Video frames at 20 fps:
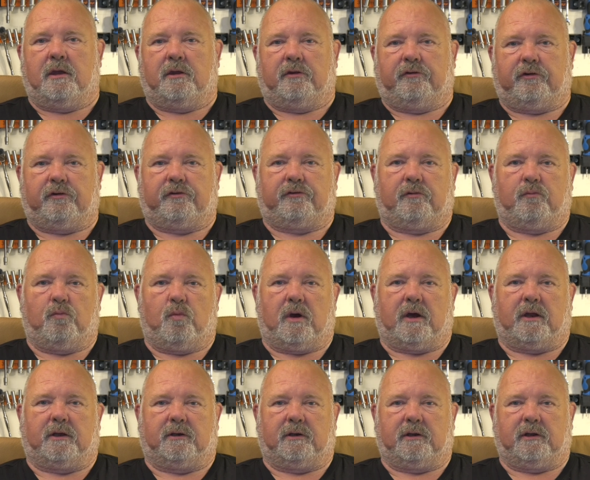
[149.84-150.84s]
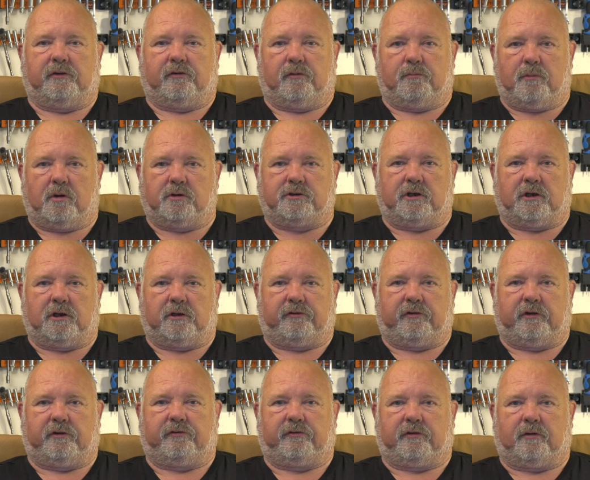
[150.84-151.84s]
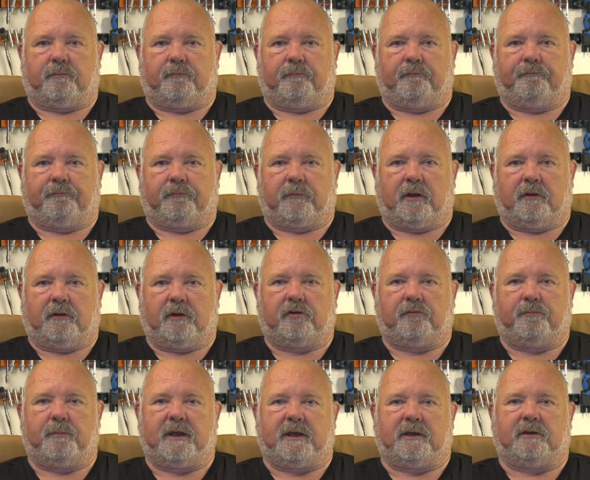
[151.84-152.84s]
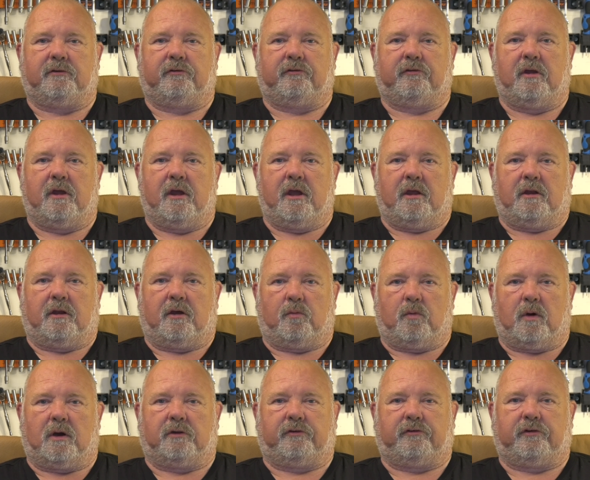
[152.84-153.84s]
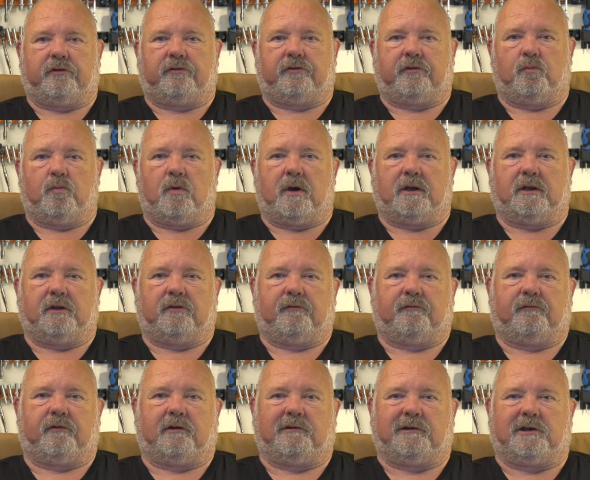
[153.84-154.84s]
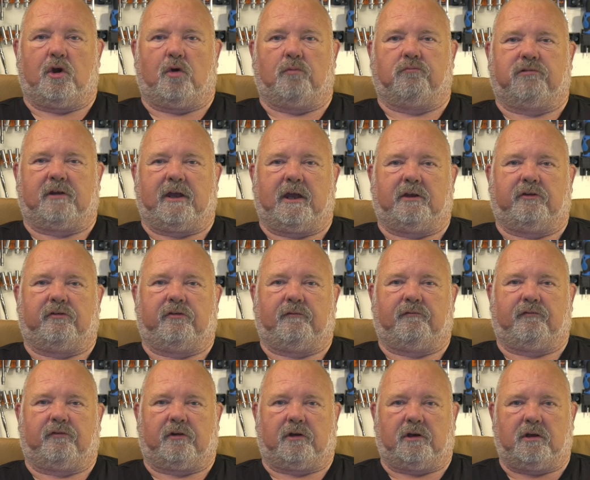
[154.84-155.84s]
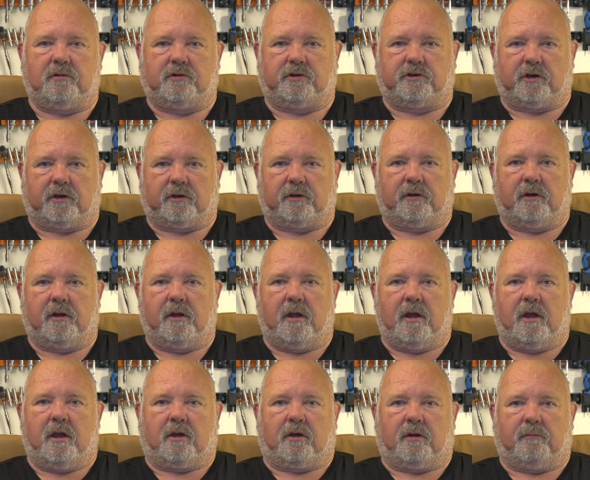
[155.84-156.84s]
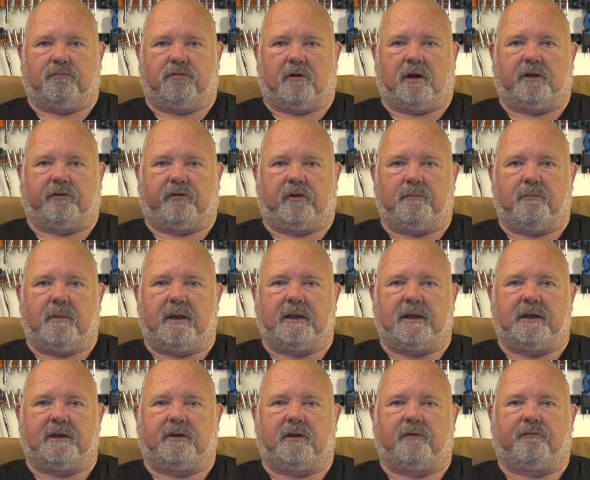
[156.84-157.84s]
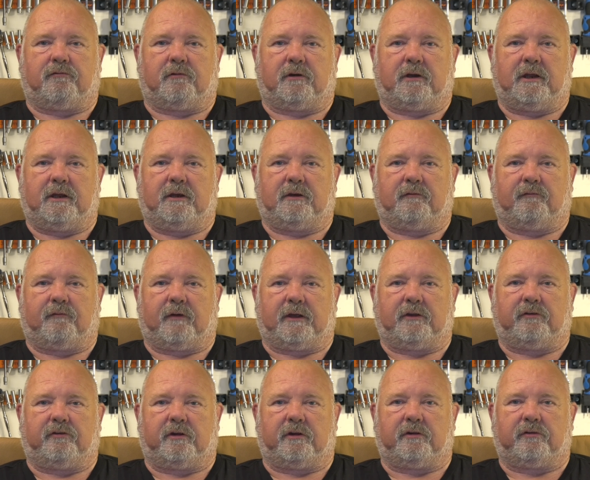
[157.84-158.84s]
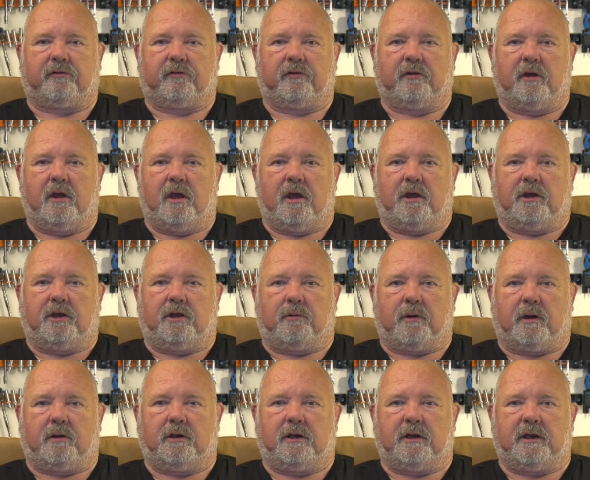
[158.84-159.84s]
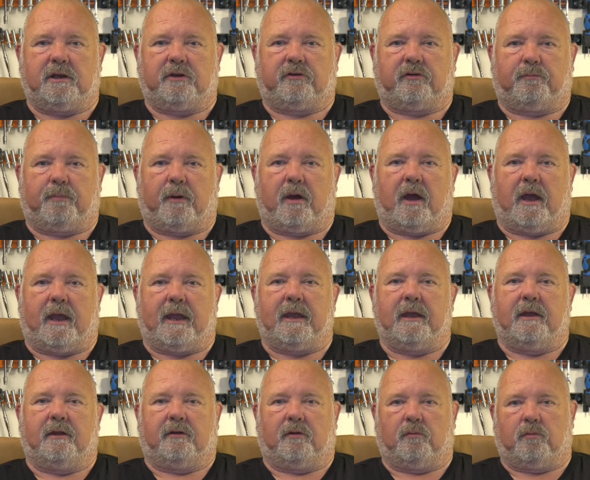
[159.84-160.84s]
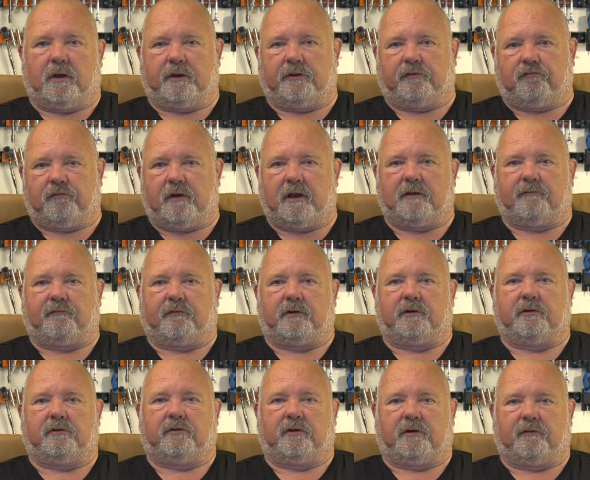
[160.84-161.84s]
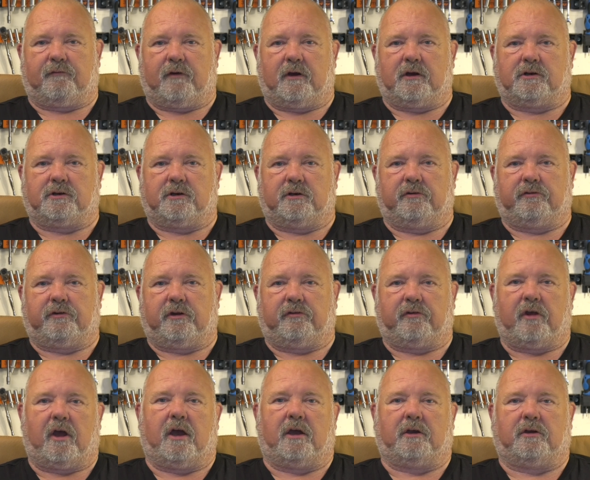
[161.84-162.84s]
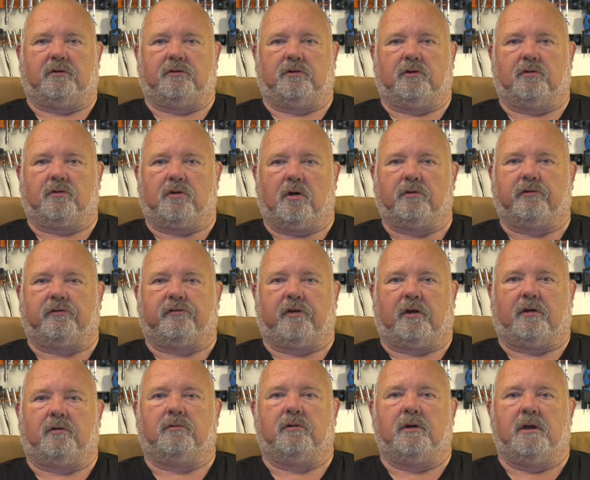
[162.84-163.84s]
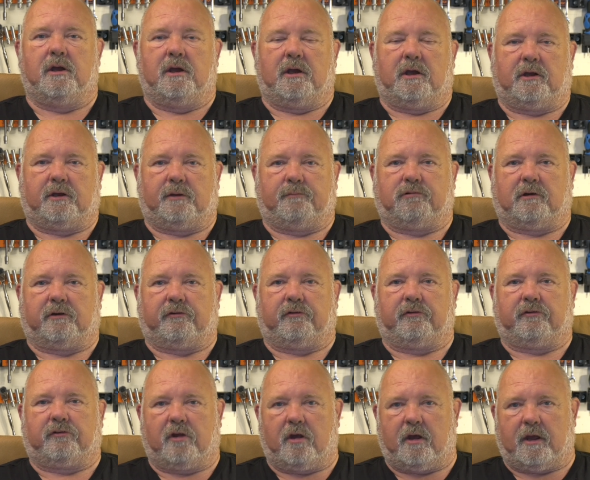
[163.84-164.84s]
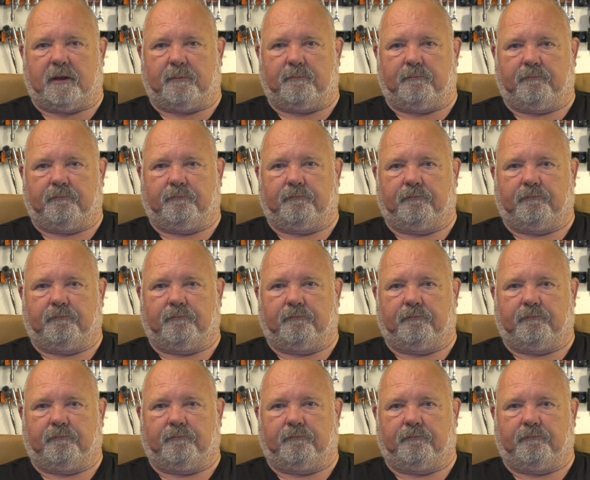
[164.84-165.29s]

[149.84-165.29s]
System ONE is a modular system. This means that while System ONE is a very comprehensive solution, comprising many different interfaces, you only need to buy the ones relevant to the functions desired on your console at the present time.